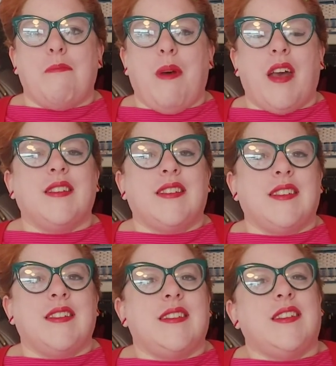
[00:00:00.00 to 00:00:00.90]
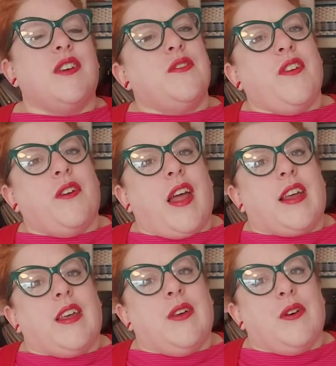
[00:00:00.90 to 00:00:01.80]
but still feel
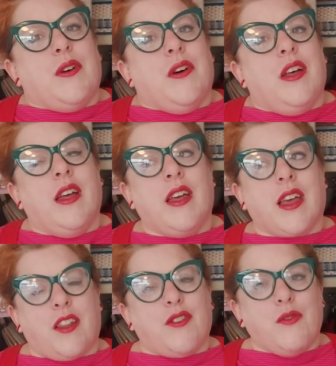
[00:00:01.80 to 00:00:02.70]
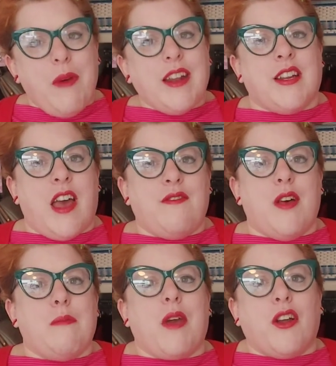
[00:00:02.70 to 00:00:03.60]
like you've made an
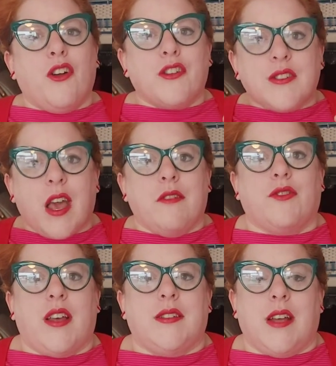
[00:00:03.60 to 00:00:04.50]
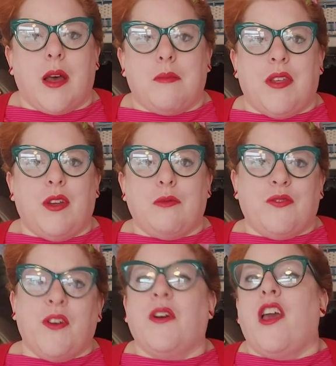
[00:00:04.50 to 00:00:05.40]
effort, but you're not so dressed up that you
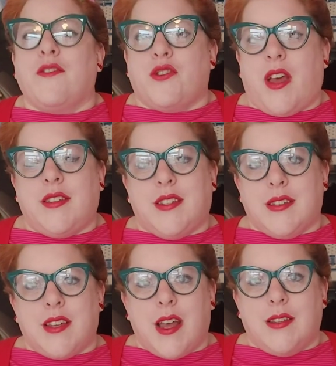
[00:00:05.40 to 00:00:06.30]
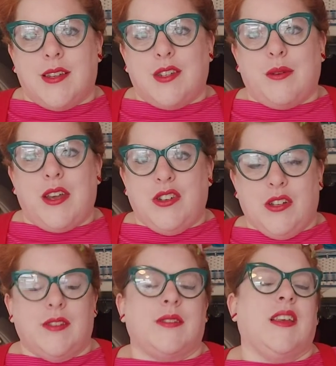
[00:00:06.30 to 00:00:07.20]
feel overdressed in certain
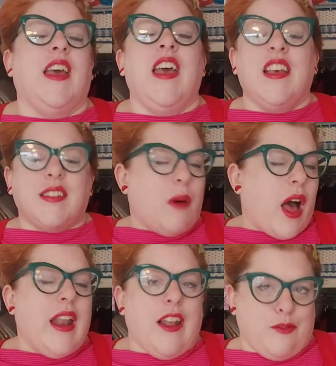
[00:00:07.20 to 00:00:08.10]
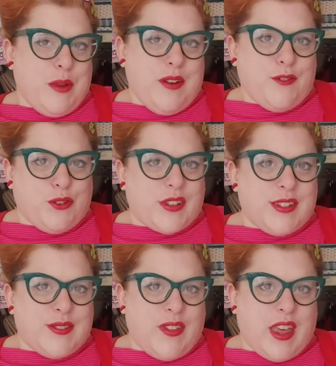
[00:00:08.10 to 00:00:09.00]
situations. So I love pinafore
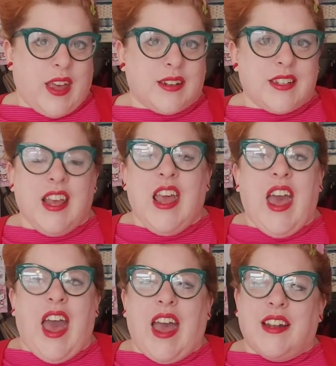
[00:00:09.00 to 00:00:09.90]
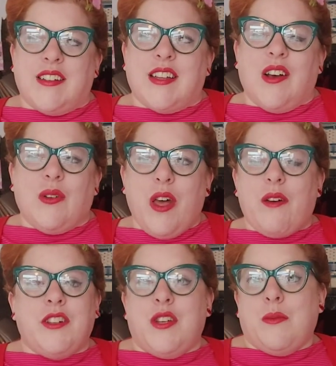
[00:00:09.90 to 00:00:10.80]
dresses for that. And although
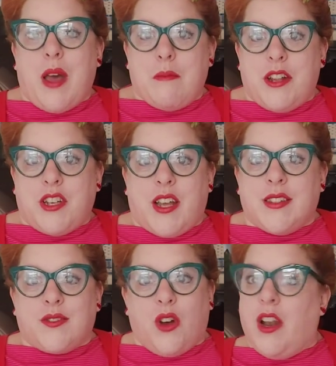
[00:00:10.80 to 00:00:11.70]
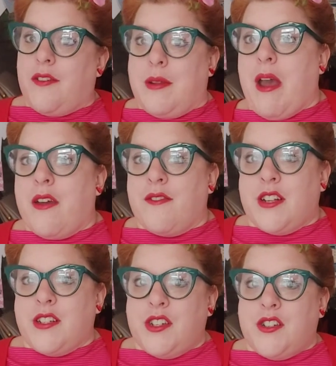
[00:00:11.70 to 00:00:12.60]
I do wear my jeans, I've got a lovely pair of
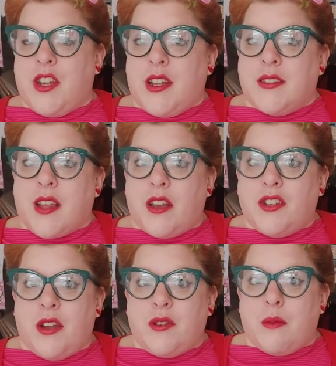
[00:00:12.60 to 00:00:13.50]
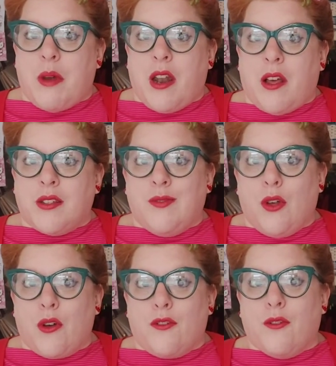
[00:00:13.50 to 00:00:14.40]
vintage jeans that I showed you in my last
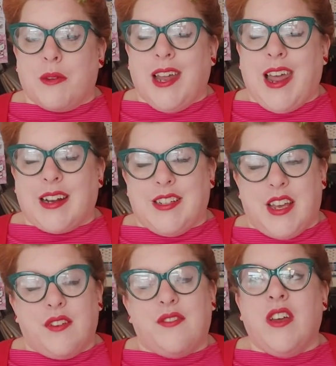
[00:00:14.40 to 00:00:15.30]
vlog from Collective,